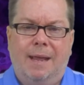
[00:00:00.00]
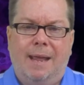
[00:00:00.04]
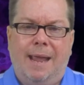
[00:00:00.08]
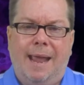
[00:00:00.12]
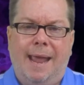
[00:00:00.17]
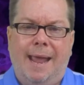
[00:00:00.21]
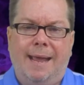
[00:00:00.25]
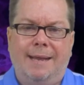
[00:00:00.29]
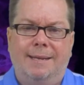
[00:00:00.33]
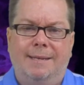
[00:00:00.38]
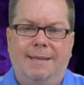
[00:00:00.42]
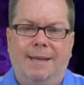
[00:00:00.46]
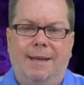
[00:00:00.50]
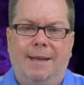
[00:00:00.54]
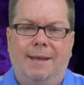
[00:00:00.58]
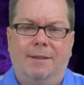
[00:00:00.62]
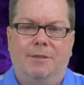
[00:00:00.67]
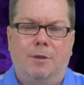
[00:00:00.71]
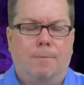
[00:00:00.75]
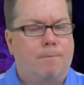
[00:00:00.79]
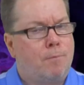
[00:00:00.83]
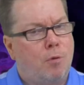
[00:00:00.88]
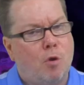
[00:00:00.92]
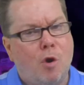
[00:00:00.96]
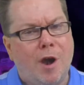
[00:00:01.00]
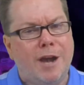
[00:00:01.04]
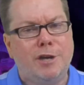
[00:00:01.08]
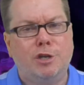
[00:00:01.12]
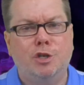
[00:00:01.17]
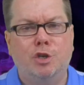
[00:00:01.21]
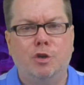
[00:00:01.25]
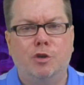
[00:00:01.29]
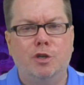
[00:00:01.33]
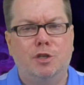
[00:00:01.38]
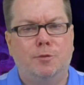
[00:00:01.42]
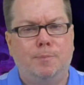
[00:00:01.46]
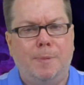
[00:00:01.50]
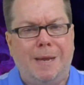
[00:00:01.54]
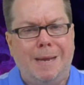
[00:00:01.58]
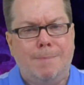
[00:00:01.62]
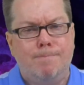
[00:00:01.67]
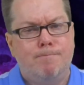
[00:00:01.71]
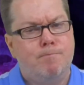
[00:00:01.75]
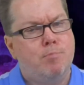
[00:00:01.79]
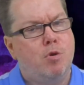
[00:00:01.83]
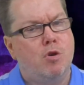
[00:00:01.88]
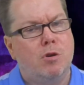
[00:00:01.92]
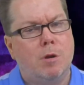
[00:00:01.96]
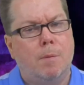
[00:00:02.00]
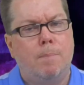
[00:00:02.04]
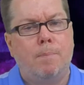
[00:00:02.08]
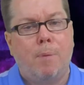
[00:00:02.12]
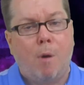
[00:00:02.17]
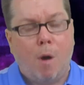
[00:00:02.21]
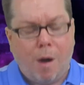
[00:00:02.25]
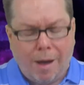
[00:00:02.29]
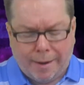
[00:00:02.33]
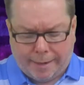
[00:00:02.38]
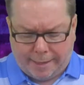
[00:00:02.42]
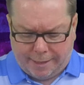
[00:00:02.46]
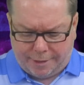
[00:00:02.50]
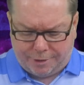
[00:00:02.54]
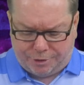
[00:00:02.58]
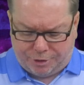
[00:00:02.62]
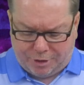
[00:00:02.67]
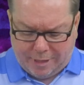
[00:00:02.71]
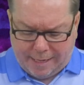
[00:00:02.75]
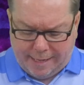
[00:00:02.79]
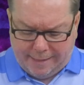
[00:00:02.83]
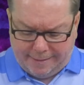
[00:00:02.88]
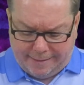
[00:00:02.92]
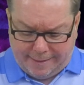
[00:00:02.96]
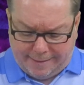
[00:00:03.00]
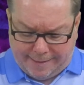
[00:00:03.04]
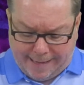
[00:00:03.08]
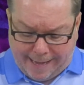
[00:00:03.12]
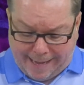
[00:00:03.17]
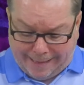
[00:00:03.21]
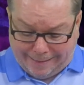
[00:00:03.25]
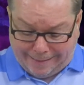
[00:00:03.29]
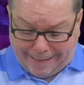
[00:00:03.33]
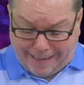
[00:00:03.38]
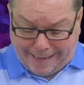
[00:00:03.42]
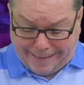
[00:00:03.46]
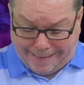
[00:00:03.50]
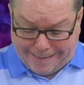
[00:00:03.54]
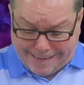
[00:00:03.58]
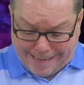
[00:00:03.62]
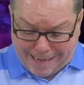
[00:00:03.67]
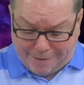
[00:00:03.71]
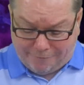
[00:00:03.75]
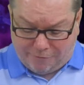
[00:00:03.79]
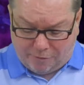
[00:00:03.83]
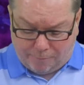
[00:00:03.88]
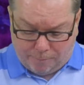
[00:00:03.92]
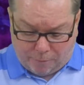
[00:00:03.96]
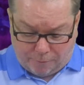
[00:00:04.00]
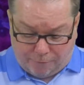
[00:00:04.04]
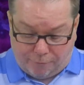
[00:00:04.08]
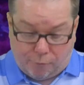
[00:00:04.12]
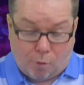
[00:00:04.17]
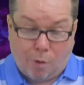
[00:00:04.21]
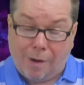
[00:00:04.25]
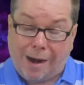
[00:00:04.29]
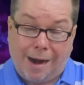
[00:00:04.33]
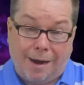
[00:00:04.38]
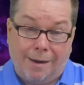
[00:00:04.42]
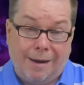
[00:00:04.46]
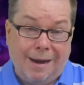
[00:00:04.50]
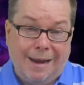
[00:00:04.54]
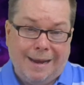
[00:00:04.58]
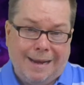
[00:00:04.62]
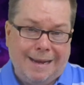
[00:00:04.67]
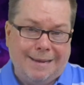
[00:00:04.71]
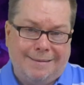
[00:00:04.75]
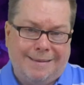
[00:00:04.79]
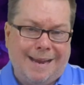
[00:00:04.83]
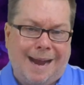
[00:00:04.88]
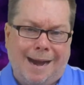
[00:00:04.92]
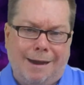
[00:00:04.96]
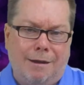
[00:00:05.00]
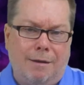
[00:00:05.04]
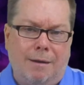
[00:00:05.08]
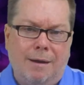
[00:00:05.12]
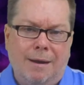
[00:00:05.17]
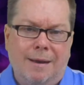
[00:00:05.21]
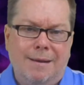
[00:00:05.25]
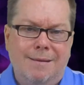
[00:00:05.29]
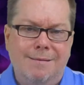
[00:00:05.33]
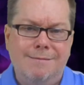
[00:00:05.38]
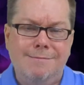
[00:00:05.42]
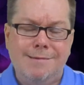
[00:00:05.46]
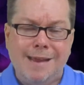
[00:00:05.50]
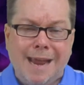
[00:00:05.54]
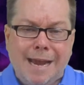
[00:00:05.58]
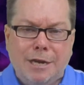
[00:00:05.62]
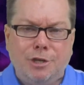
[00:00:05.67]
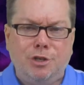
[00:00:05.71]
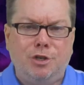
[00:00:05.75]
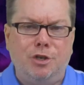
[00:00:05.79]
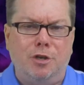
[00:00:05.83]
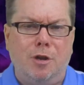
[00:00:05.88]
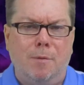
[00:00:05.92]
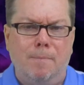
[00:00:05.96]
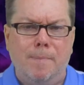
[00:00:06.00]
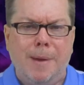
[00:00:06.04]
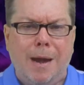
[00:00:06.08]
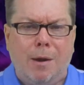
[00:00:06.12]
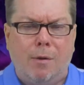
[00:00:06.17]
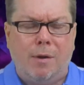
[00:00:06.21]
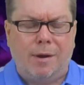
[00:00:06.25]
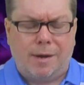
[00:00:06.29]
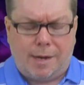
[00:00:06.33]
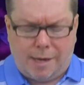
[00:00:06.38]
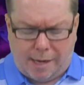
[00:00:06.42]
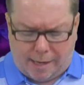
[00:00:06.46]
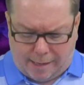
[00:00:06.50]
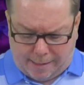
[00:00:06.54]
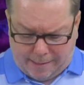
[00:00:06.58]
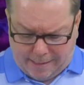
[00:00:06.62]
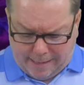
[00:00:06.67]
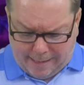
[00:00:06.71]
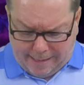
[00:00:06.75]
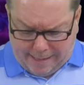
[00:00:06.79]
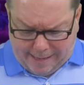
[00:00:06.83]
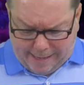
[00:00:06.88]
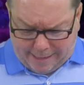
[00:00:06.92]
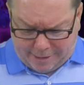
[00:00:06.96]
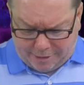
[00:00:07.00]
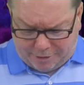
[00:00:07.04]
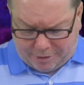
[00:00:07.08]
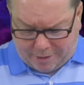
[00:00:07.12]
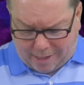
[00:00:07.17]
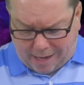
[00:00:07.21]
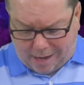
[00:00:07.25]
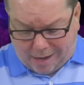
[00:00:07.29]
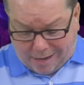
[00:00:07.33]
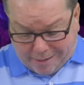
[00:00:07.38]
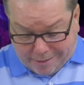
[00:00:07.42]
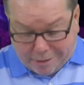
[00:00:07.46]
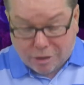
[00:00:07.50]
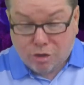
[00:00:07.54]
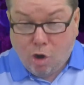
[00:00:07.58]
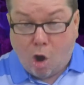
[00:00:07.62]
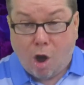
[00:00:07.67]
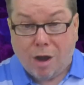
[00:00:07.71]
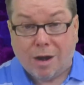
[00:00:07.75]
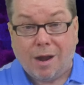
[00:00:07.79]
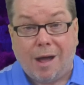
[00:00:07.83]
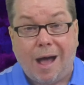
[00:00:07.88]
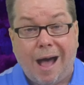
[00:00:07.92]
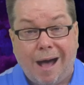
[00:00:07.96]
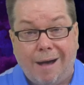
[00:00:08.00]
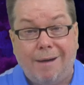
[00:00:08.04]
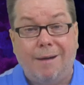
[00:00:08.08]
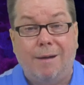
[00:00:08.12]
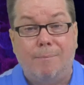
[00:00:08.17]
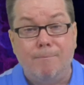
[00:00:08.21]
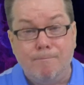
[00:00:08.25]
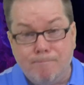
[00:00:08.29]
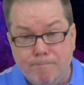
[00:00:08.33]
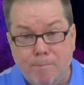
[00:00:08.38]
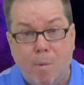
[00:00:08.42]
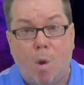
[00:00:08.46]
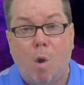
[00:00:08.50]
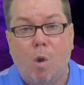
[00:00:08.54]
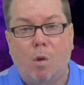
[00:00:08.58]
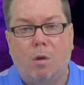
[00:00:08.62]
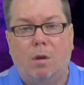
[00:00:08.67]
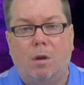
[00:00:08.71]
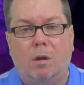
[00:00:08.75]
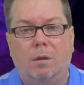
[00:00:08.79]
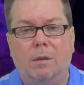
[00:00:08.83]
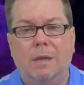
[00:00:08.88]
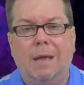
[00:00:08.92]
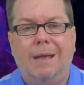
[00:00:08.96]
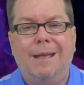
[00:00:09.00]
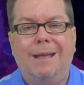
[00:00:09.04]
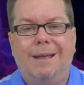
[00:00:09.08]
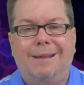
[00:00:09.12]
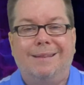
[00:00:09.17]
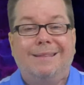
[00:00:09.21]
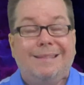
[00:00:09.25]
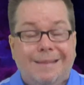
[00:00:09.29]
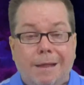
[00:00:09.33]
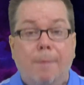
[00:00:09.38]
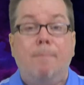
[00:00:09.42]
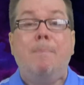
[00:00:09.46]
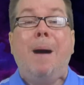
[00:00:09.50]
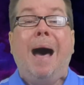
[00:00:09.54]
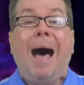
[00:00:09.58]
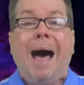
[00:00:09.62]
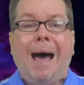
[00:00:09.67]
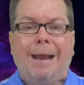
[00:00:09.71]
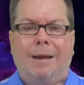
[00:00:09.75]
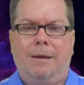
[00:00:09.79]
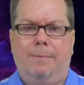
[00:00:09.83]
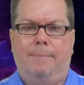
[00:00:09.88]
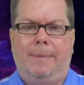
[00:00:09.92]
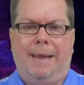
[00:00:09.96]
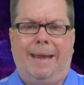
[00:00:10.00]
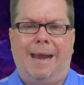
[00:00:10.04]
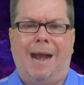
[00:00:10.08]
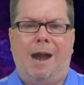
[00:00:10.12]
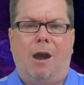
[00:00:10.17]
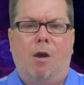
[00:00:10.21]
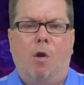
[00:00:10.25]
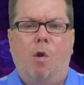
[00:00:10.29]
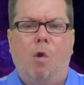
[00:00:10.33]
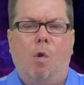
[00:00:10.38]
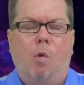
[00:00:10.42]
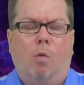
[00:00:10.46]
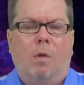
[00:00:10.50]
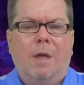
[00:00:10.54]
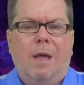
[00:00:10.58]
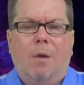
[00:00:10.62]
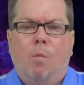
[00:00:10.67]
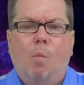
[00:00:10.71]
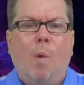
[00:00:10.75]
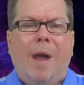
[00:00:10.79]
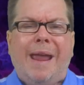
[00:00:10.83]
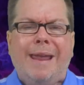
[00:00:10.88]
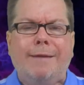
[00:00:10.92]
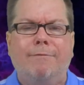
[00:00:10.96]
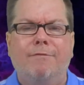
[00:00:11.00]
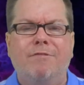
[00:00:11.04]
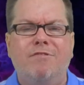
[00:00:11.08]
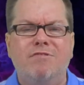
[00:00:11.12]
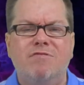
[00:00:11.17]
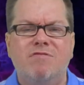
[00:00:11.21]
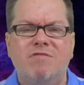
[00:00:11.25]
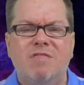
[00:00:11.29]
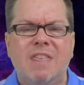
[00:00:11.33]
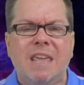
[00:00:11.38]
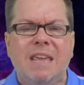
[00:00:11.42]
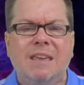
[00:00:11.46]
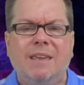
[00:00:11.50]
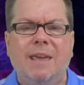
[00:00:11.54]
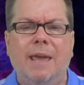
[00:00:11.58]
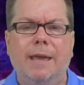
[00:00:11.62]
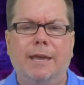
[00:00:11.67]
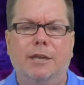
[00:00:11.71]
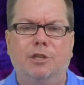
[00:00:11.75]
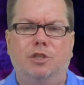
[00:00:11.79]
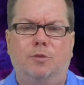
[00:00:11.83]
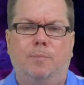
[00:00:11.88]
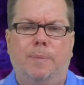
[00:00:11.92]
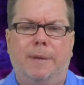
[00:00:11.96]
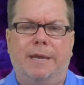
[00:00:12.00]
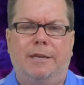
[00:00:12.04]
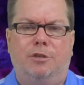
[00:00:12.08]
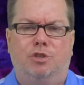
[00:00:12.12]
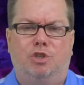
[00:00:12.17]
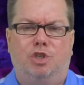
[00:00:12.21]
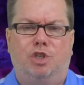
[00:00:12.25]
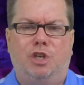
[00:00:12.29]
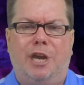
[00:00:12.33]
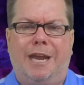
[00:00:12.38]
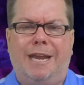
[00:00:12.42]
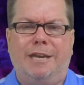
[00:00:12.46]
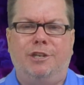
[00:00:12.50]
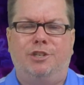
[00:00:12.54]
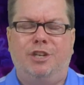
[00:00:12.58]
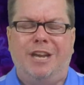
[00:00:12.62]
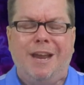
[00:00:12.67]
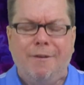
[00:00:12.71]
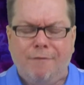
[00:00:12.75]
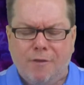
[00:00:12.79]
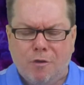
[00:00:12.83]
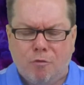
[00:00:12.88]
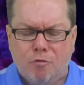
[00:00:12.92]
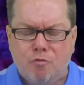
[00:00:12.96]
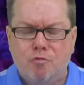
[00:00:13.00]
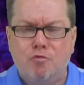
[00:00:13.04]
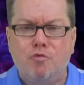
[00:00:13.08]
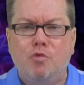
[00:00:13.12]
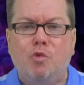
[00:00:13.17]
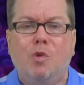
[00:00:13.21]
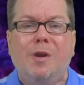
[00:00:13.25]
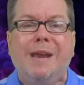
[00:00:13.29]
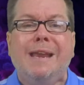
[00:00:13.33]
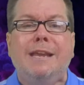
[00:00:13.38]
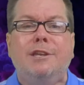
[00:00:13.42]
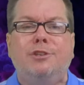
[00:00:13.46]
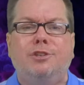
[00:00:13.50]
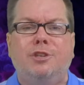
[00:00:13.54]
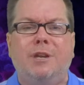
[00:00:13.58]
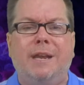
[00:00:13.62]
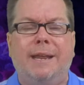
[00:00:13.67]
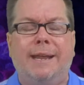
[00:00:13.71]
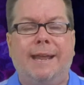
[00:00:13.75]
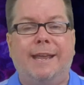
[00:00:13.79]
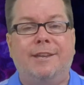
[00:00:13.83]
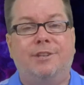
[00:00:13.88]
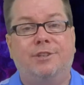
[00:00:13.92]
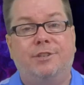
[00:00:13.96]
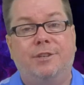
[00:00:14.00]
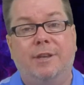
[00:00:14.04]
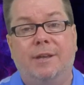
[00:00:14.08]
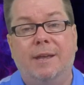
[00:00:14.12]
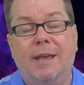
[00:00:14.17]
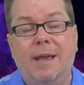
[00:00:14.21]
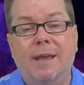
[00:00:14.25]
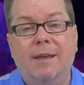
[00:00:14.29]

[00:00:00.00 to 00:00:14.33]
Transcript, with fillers: And uh, the pressure is being put upon us today like never before. Our entire nation, America, has uh, undergone a, a moral lobotomy. Our whole way of thinking is being changed, even reasoning as to